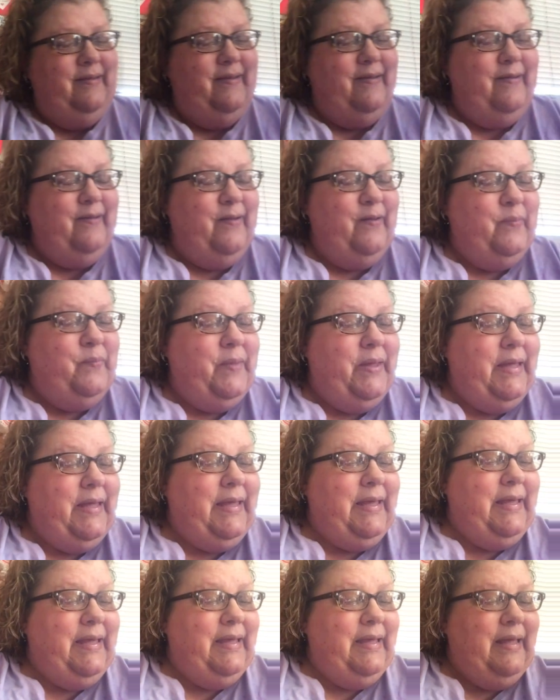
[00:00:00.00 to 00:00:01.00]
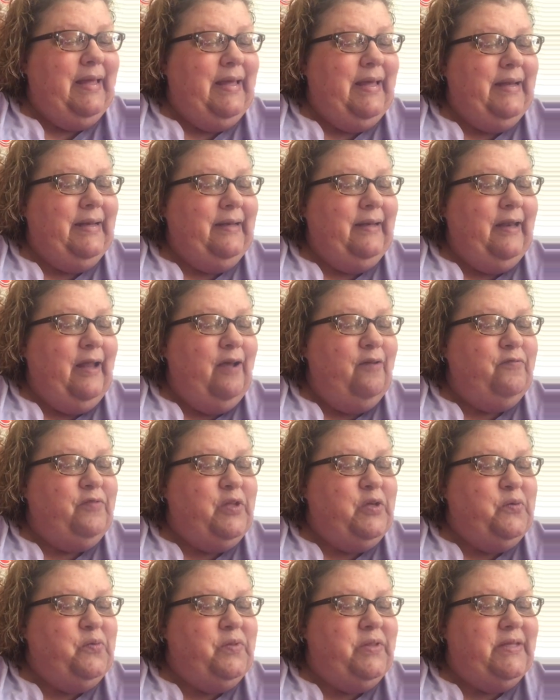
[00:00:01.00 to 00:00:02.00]
oh my God, love
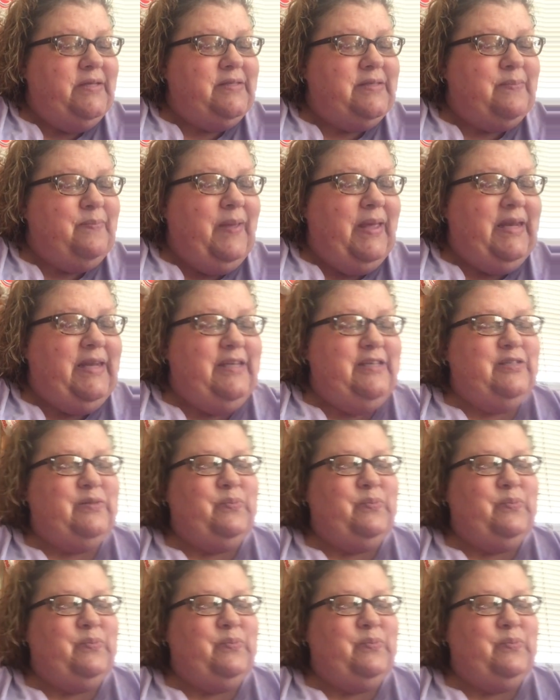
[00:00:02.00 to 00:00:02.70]
you this many